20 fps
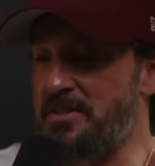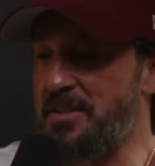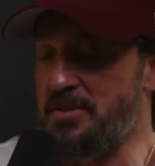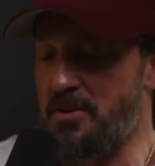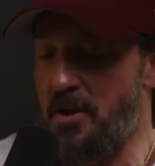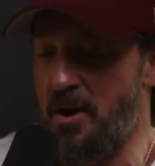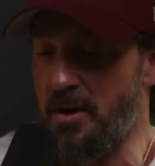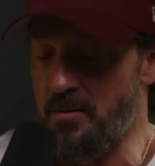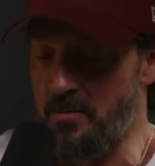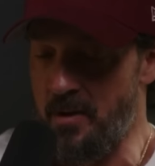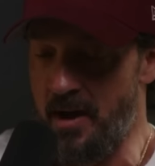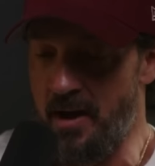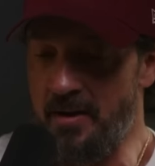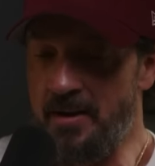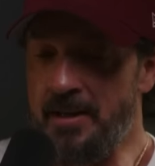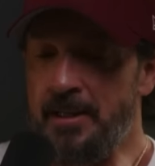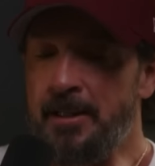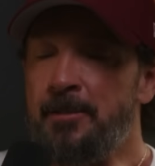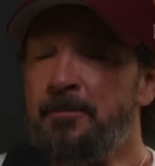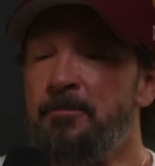to talk about.
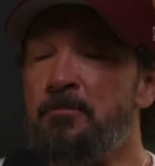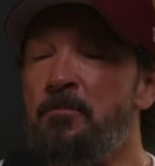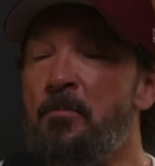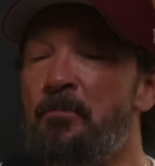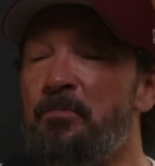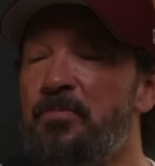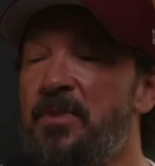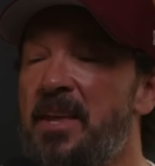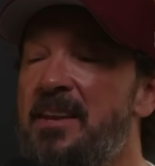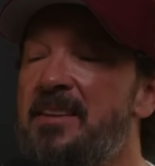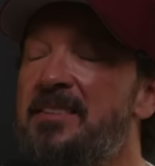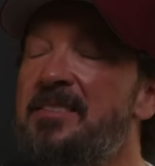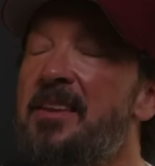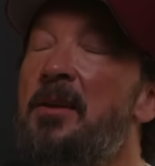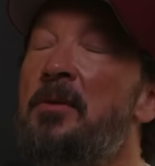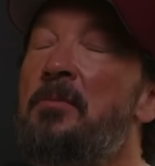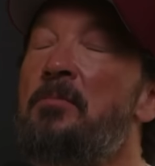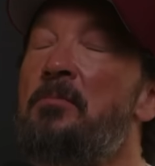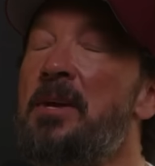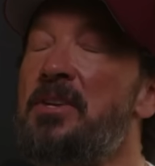It is
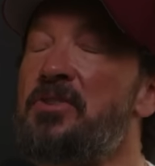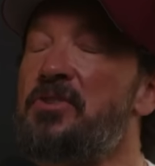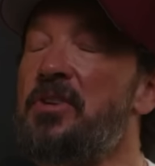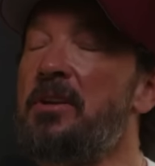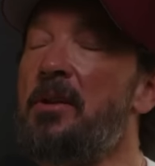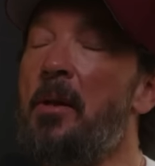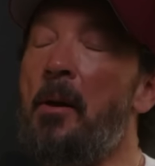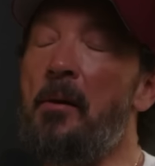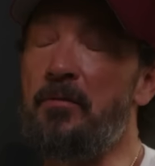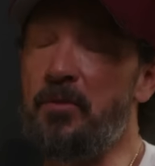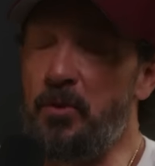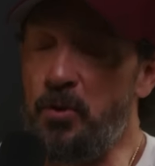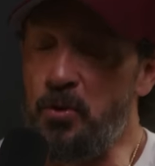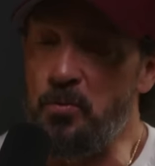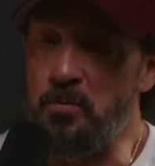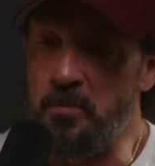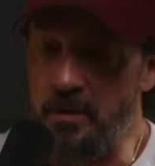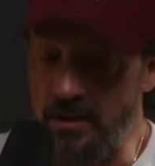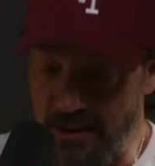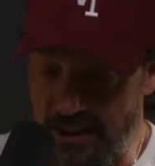an admission of
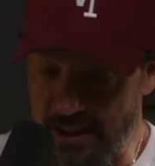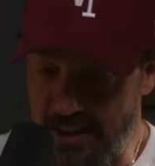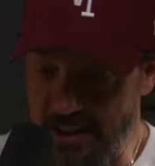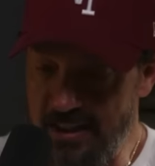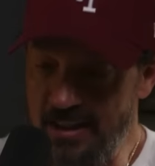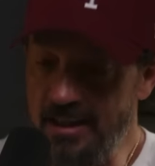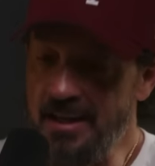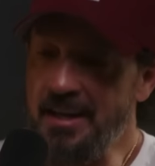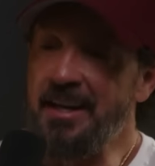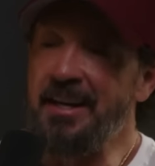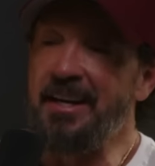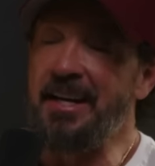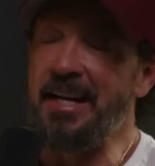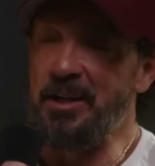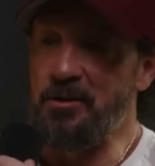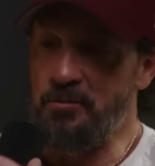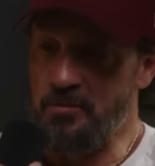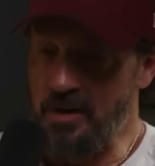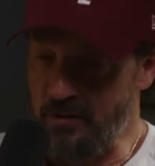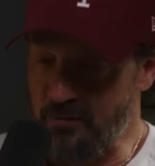humility
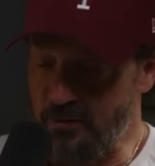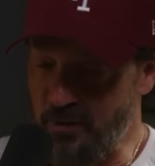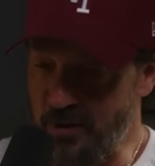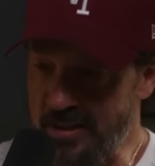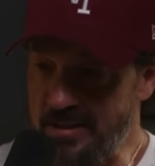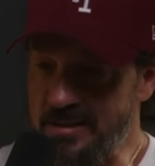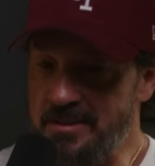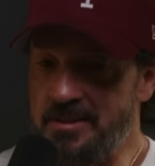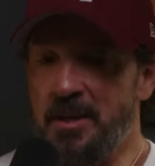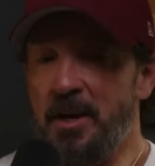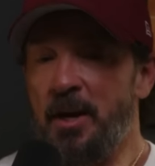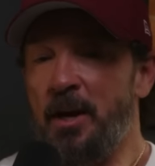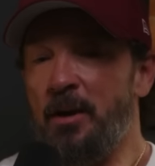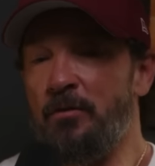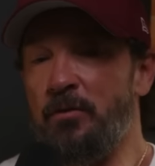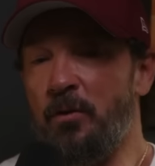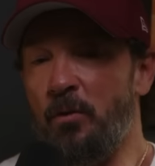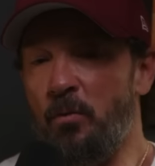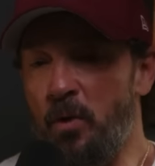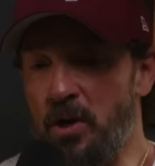and reverence
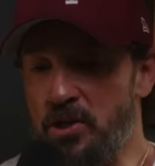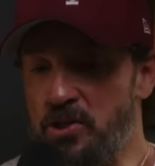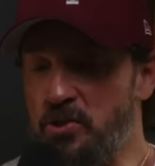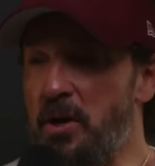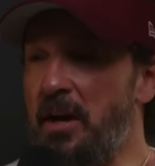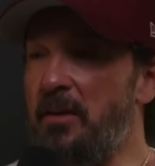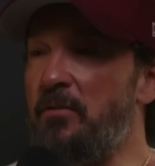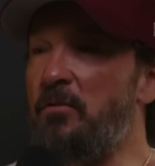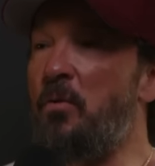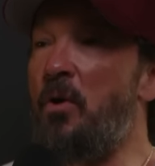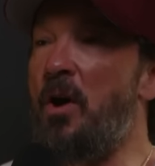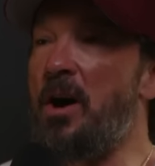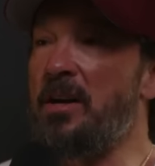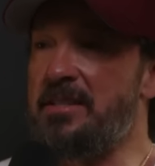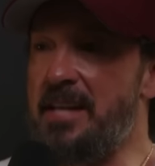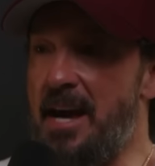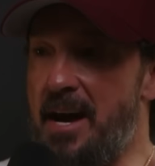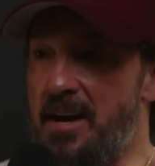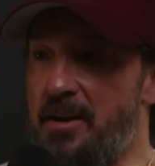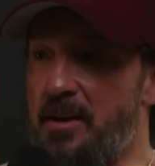for what you have
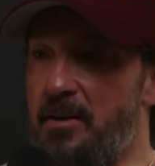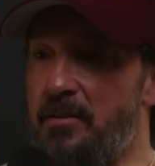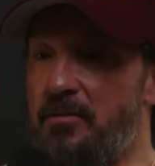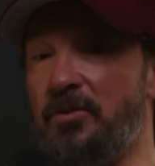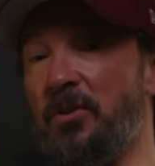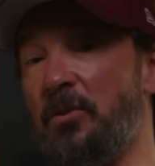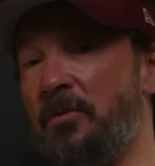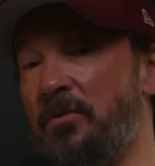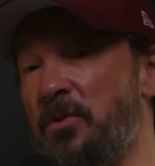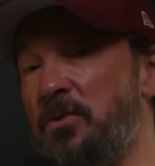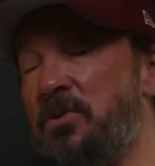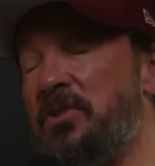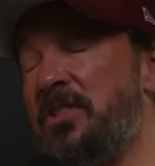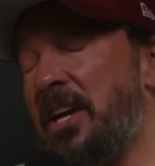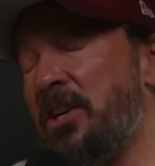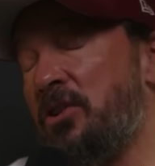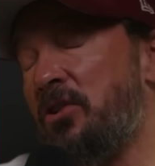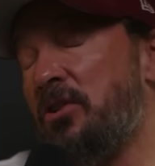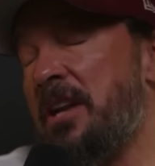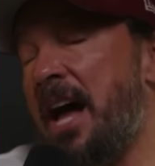walked out of. So if you
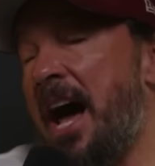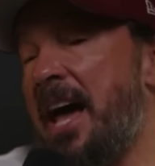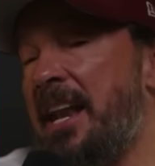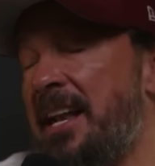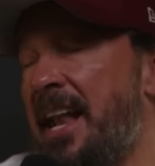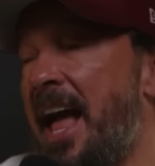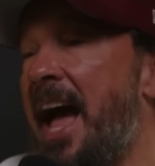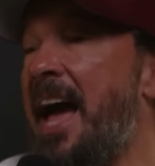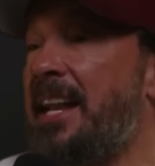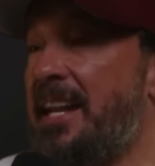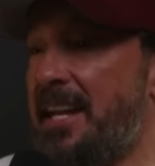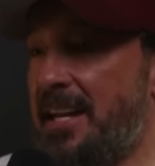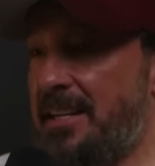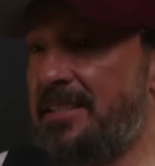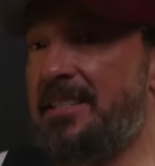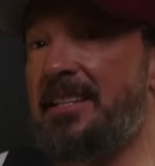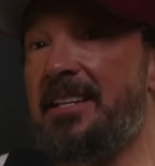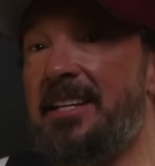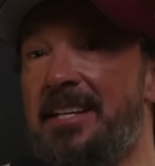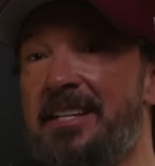say you're not an
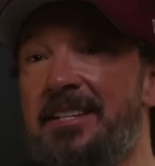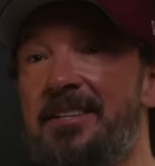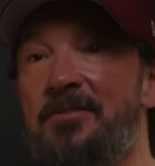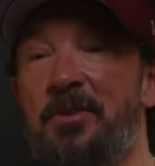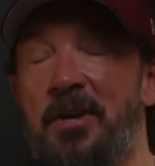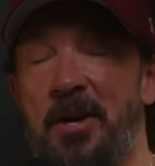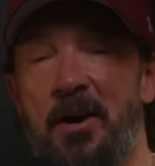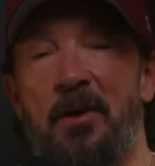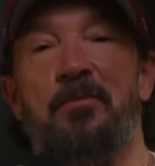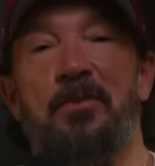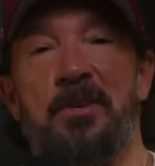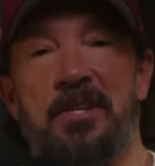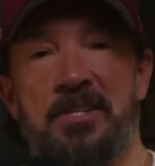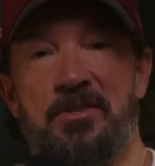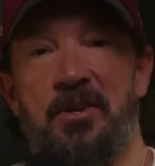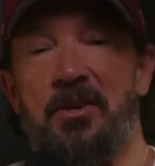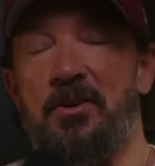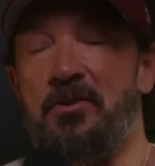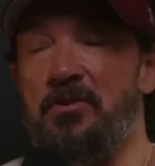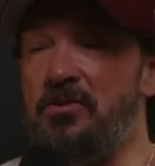addict in recovery
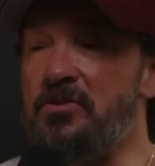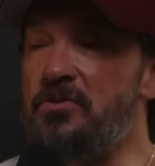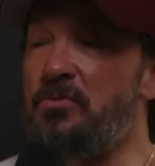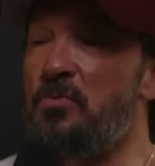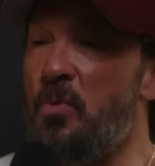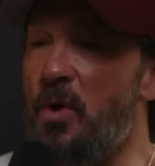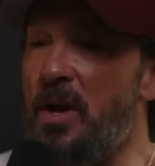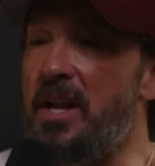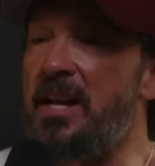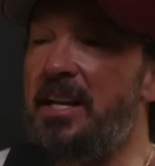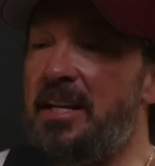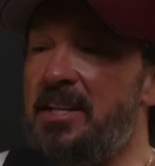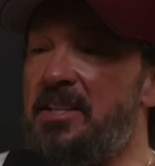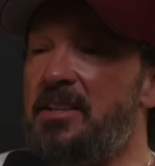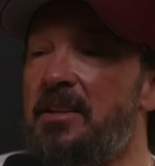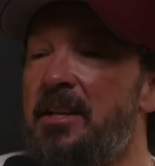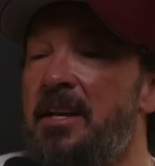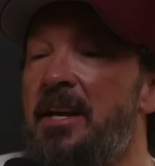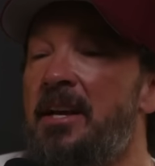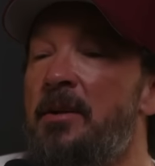circles, what it
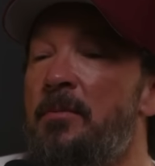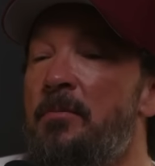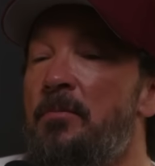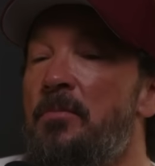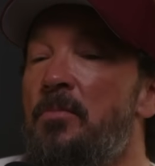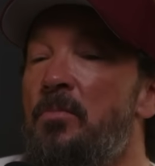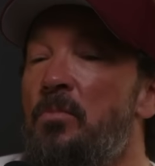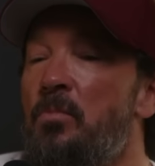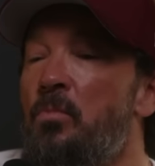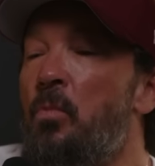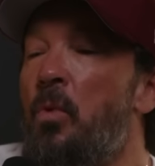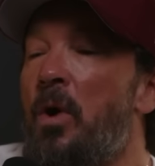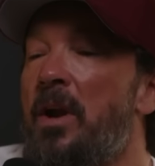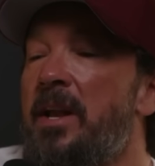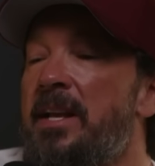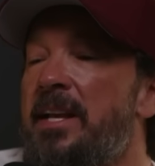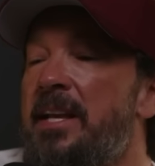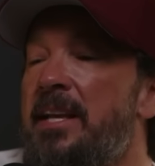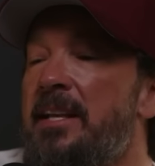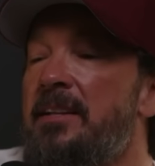
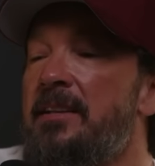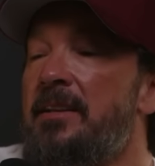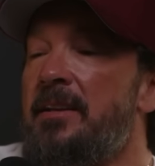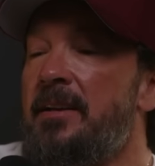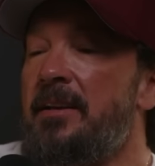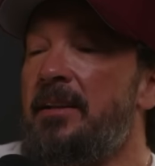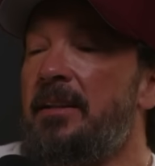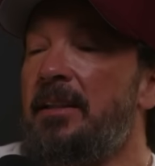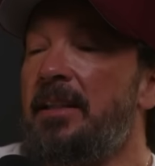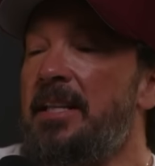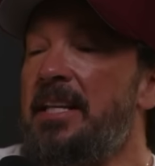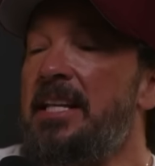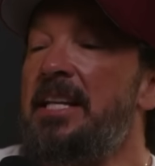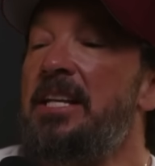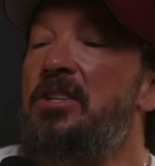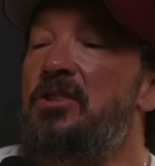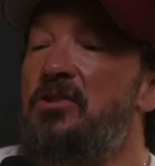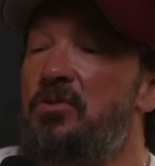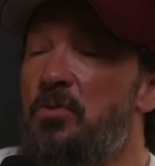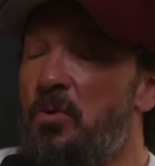can
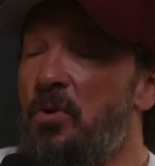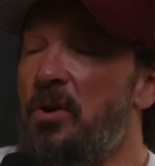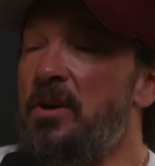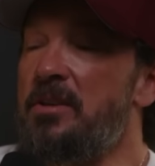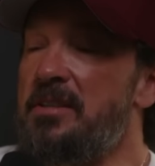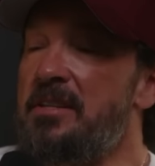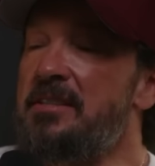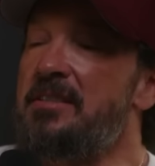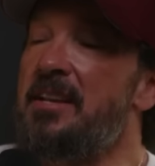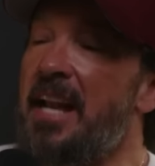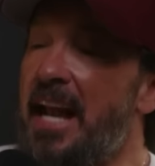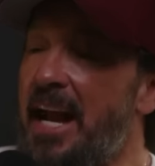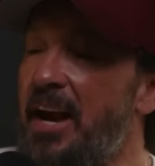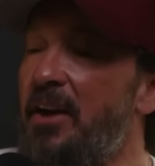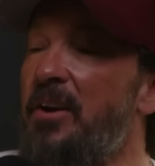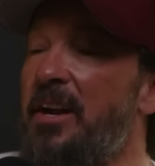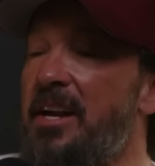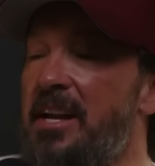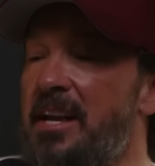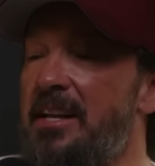lead towards is an
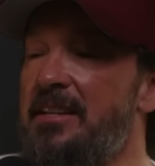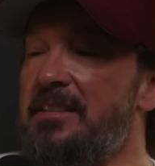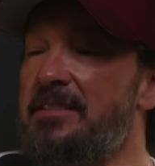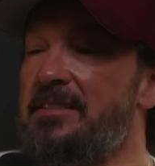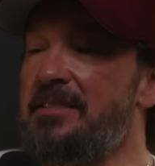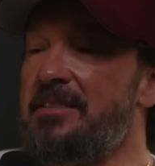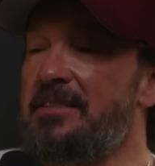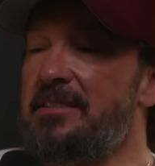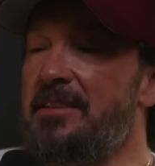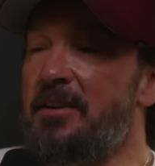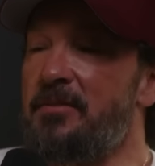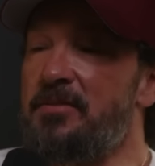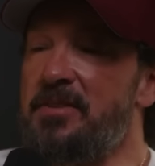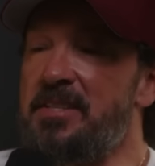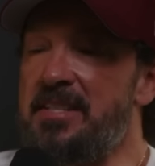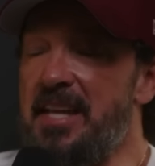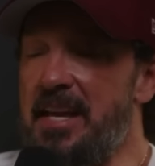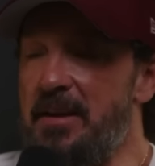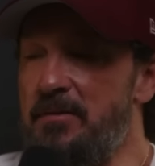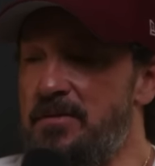arrogance of
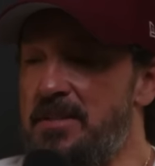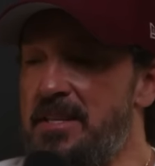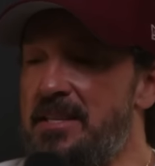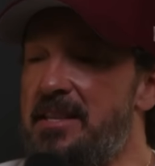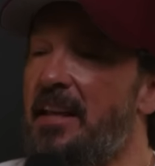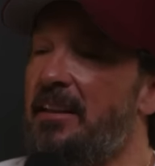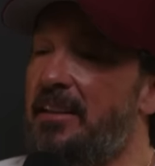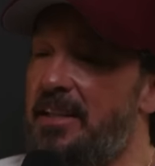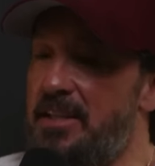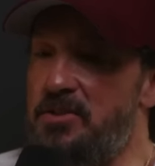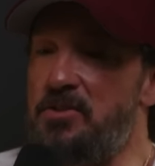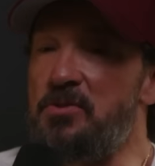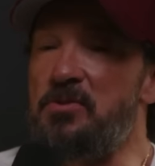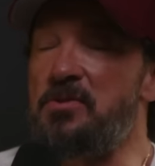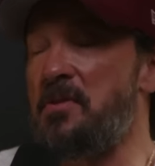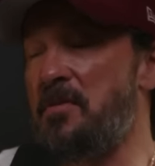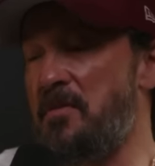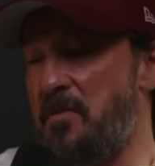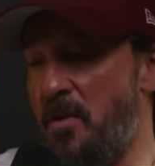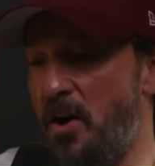safety that leads you
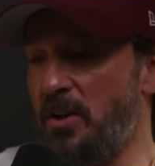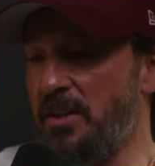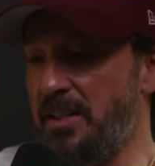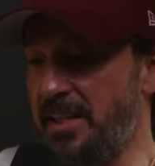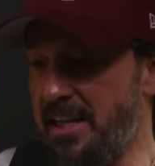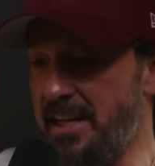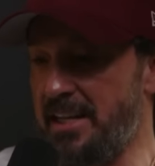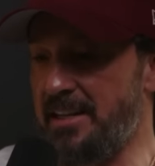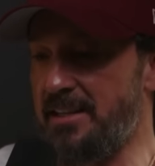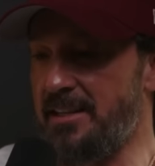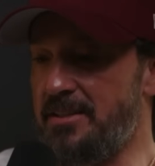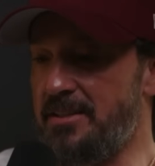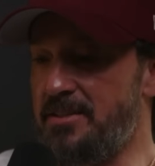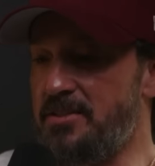to fall again.